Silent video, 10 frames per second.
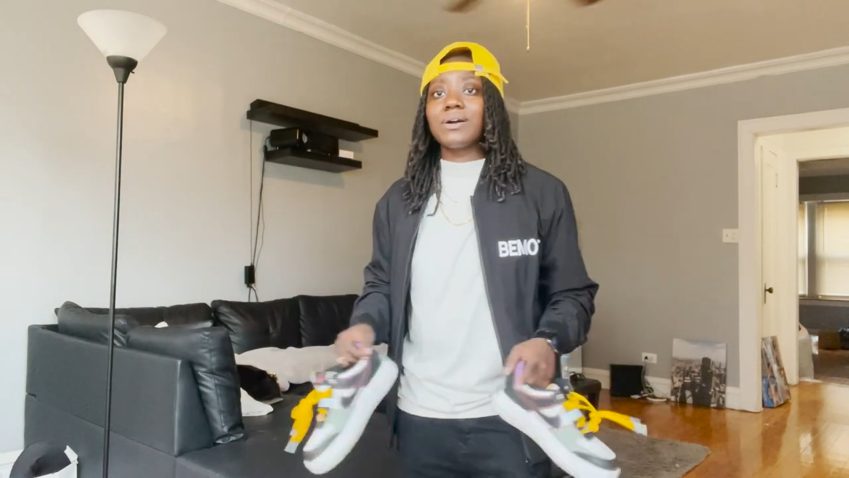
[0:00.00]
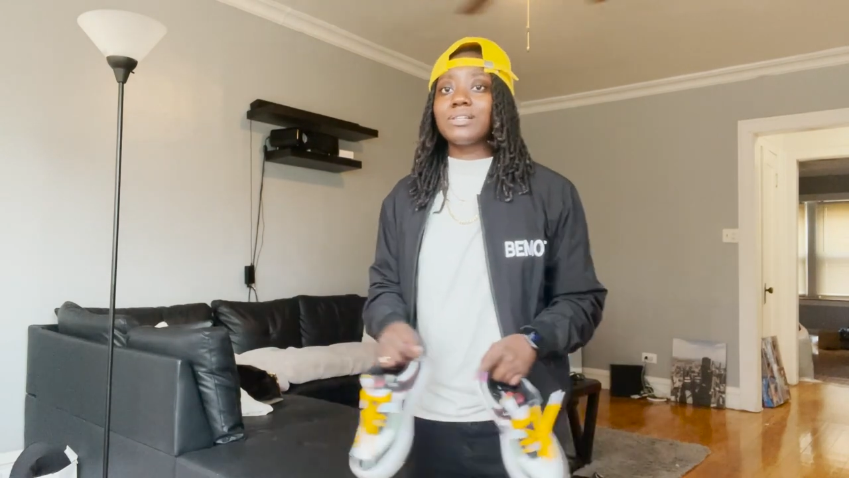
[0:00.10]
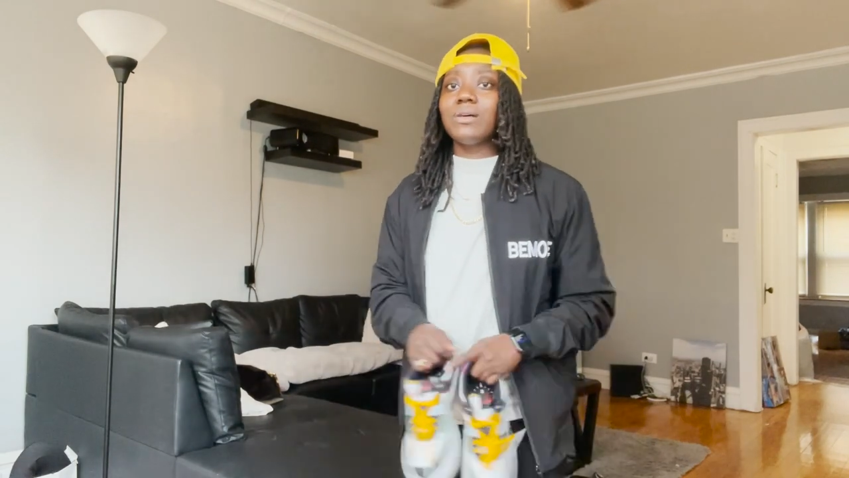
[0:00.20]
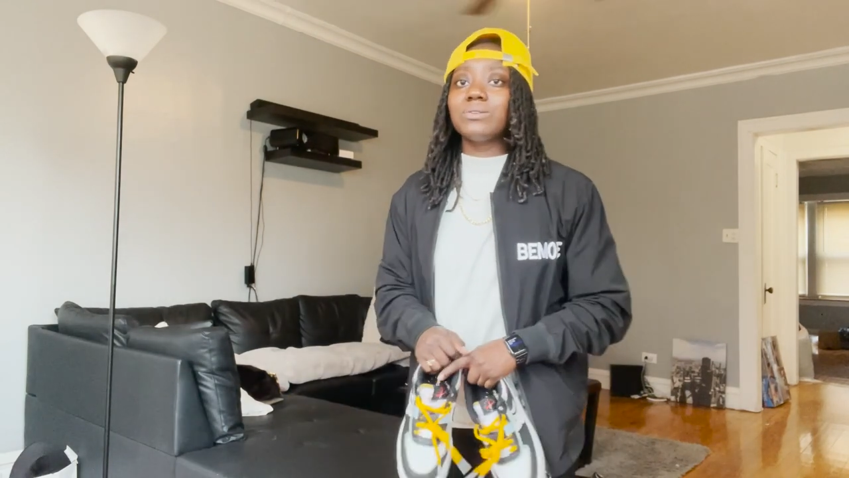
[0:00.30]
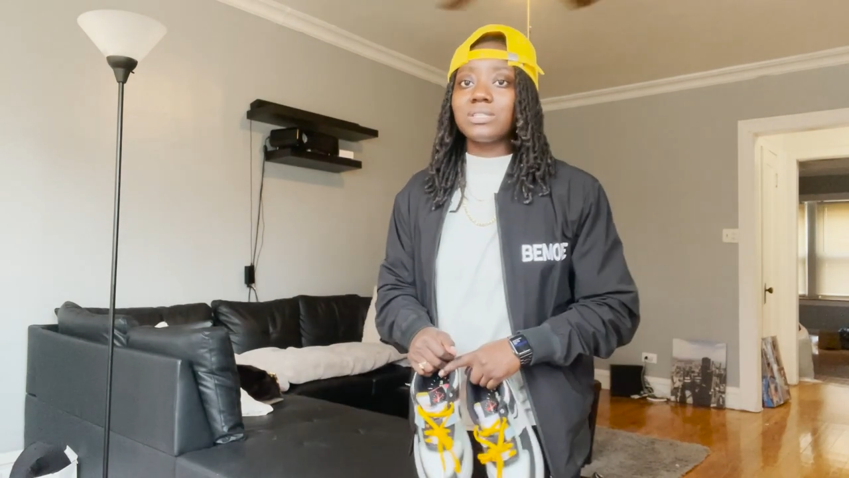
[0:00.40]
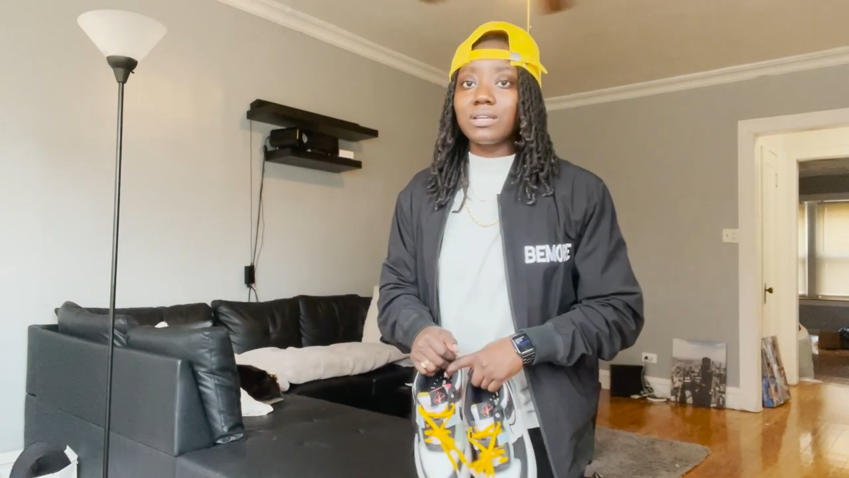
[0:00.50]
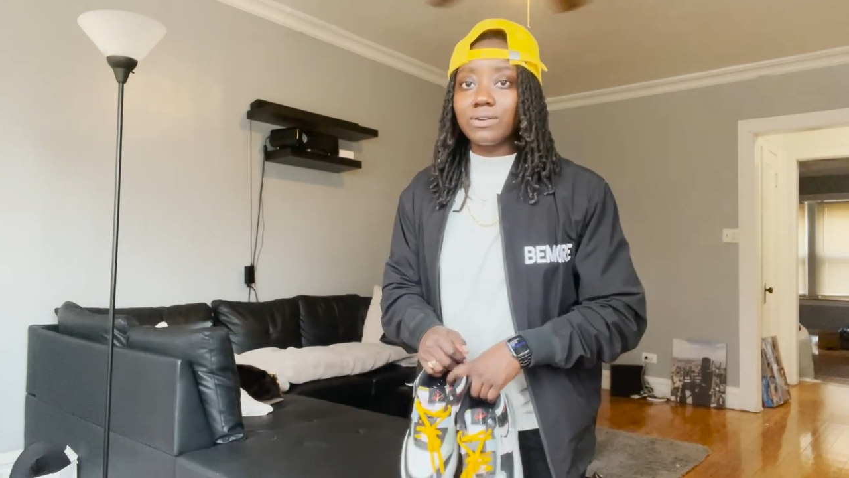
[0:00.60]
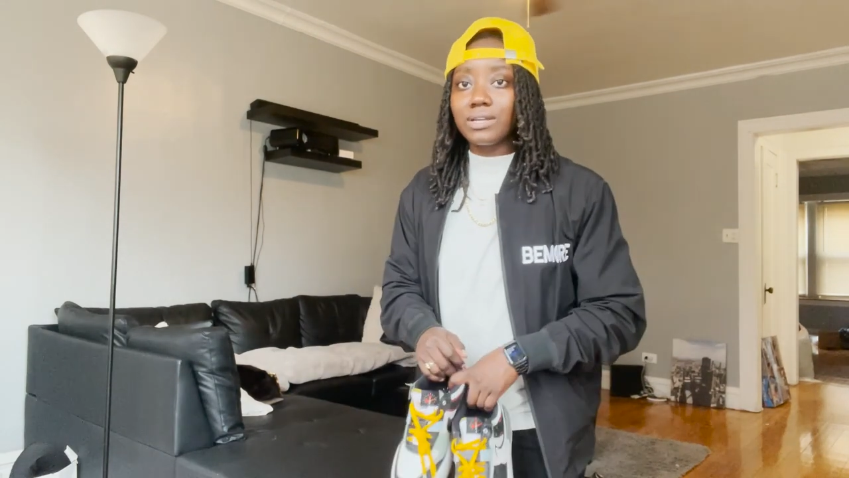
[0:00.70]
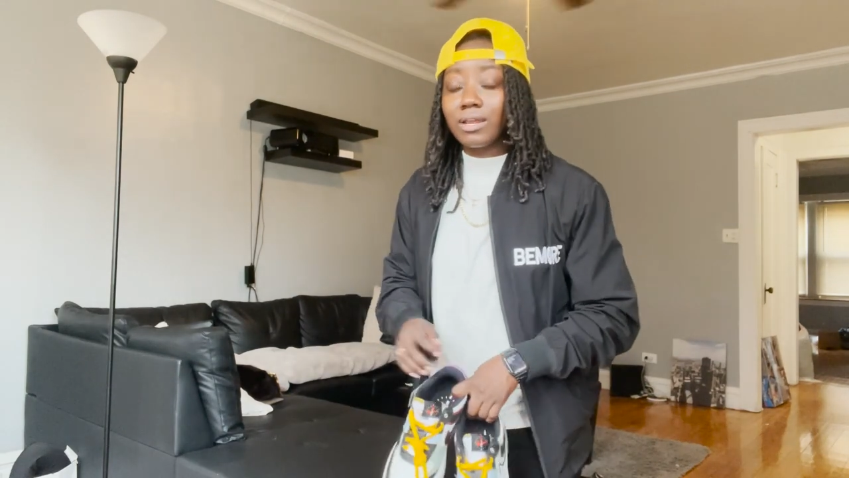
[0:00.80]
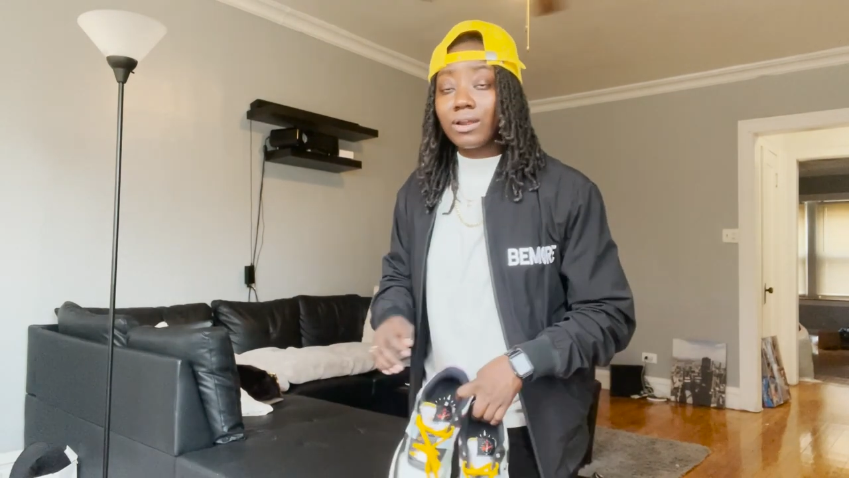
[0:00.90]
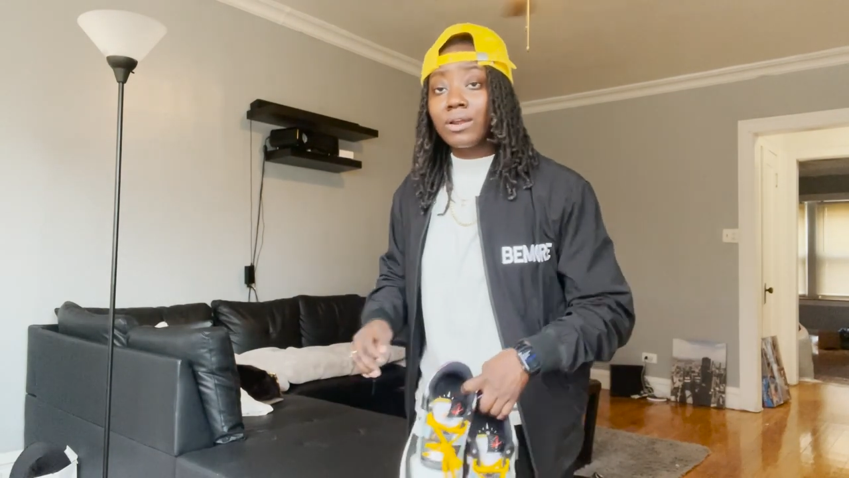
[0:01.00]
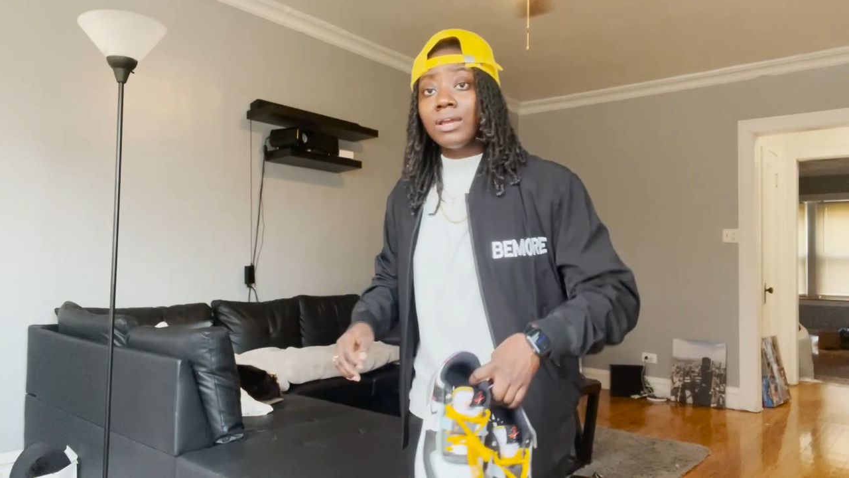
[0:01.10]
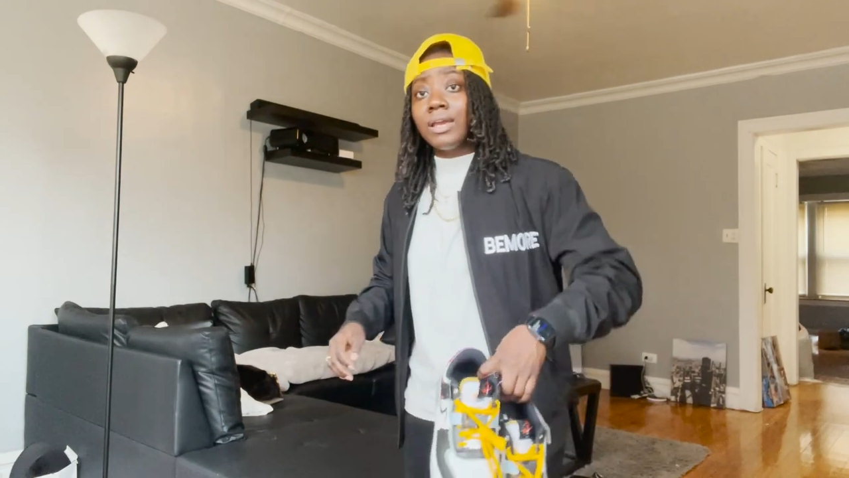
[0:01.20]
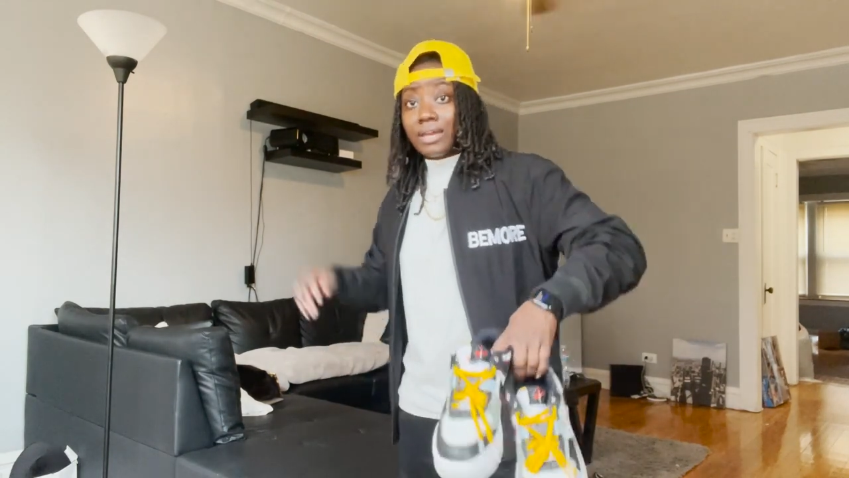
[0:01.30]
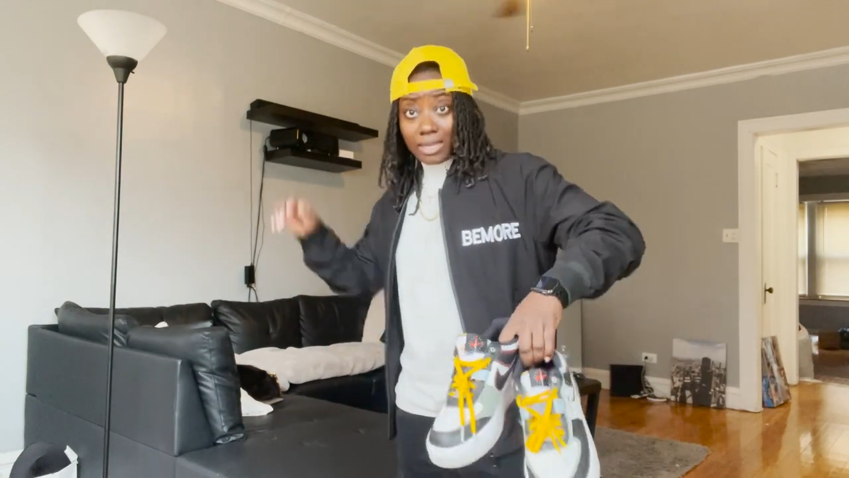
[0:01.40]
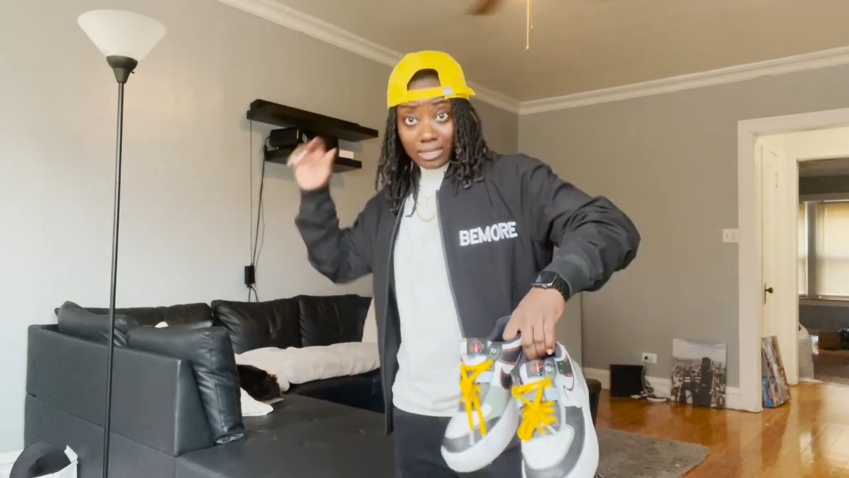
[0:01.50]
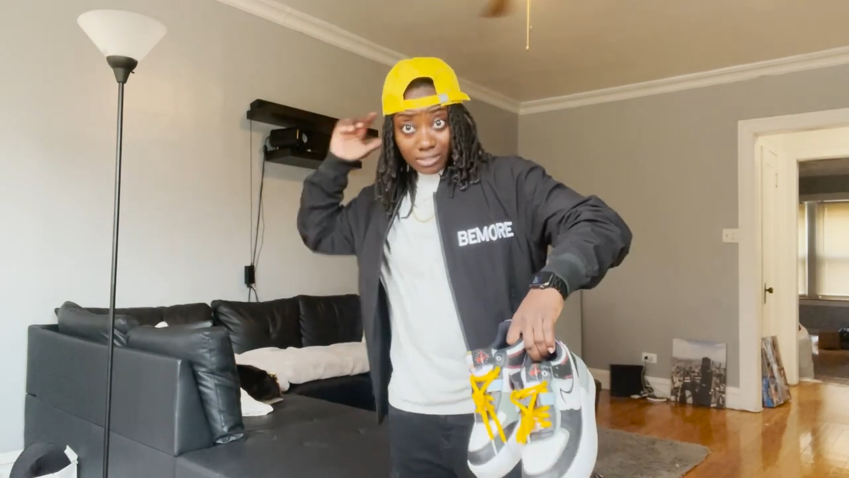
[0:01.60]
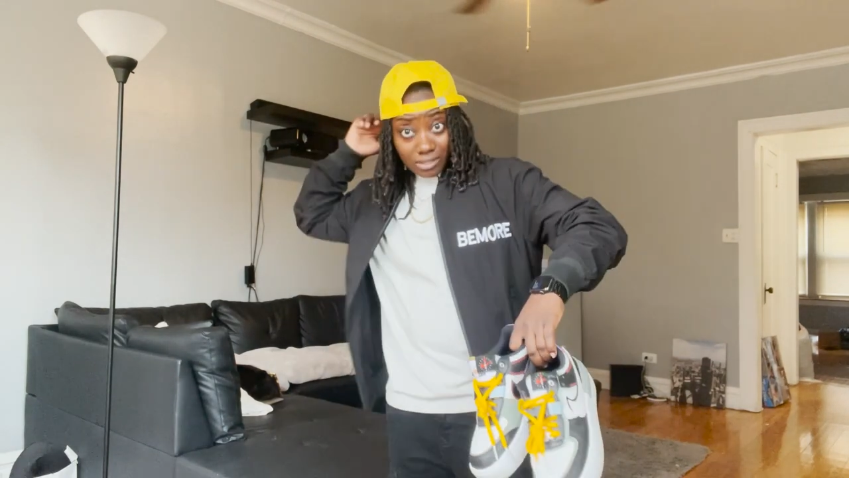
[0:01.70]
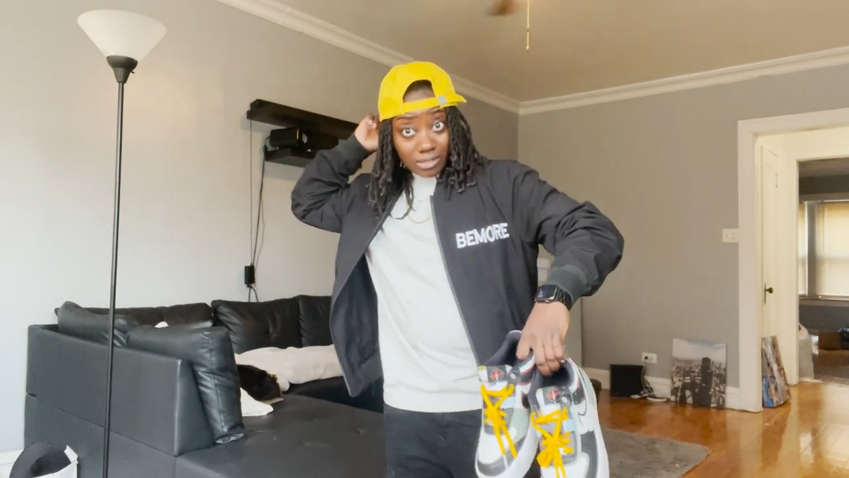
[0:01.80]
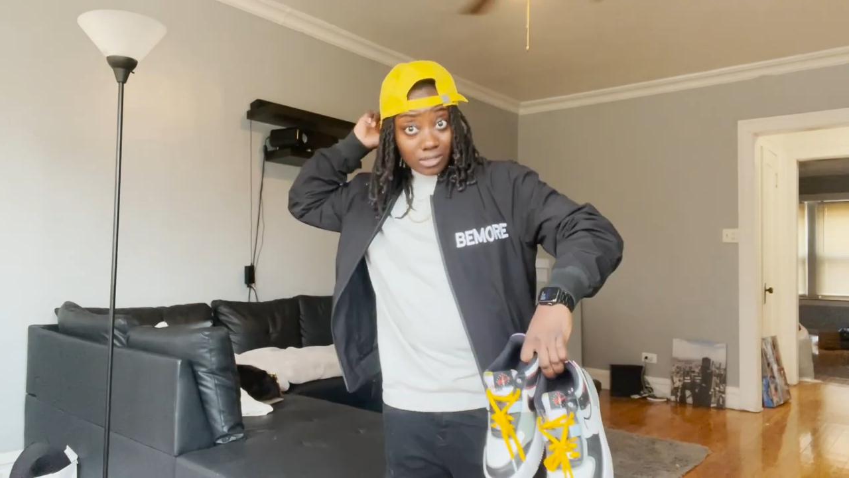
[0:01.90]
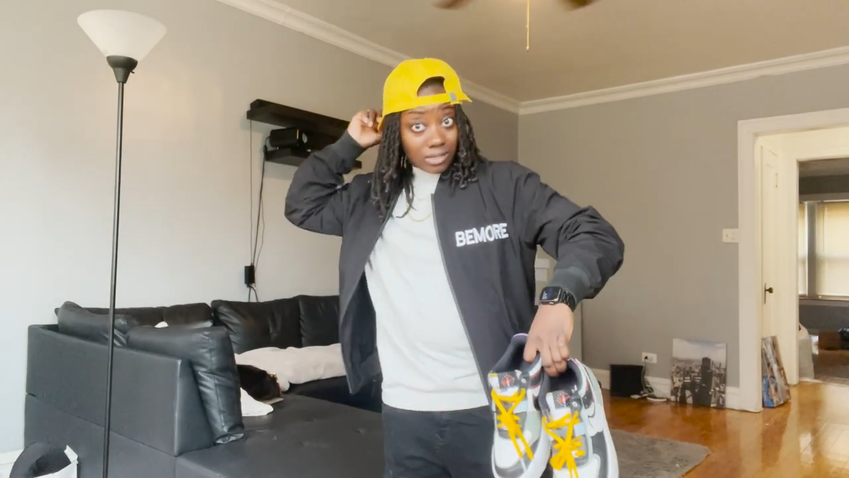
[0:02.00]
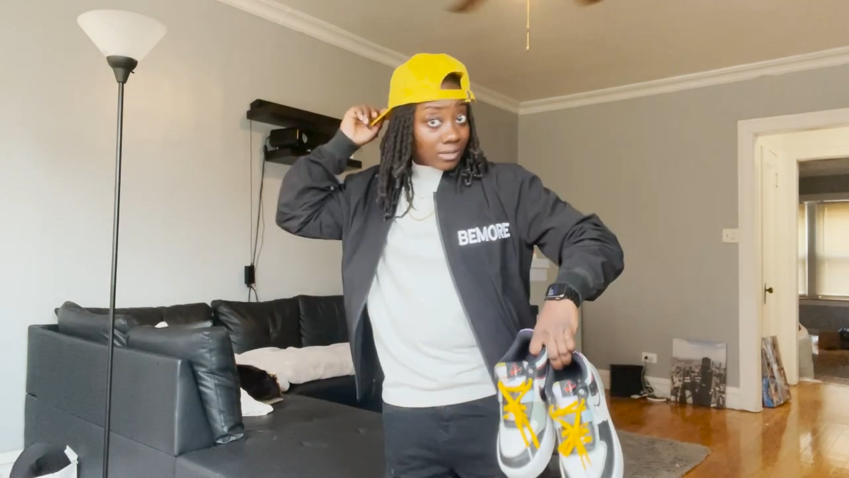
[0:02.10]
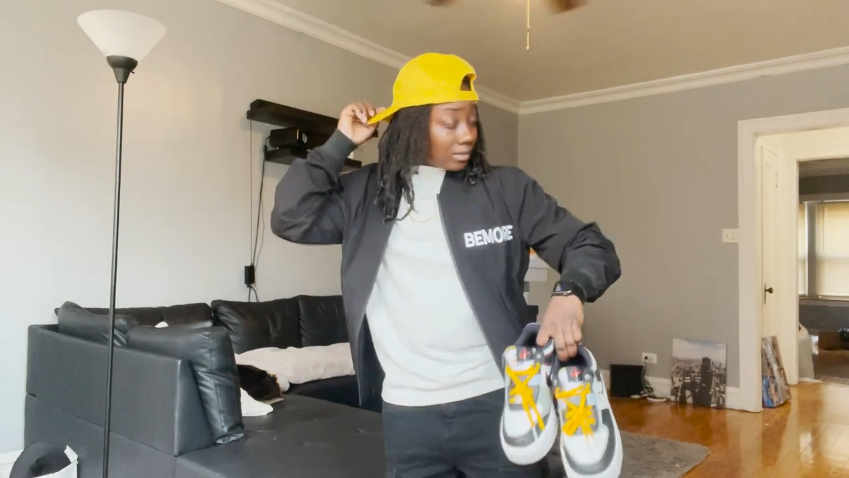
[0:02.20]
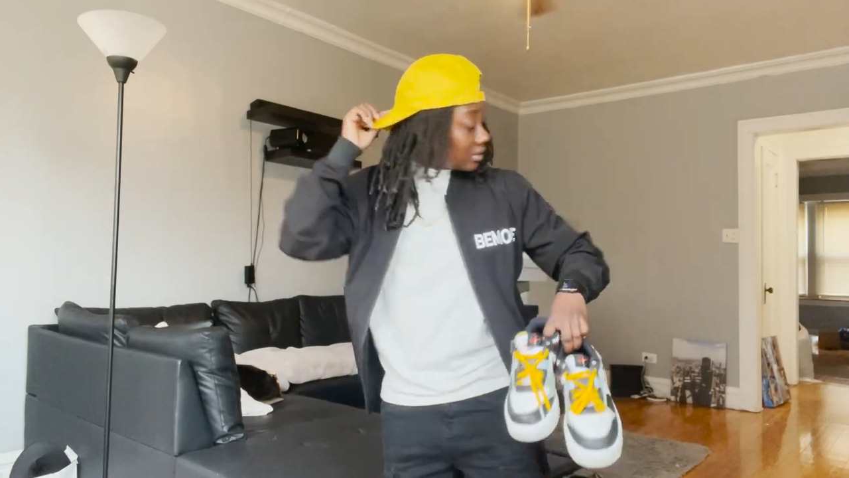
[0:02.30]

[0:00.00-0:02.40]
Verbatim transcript: my clothes here and there. Got the little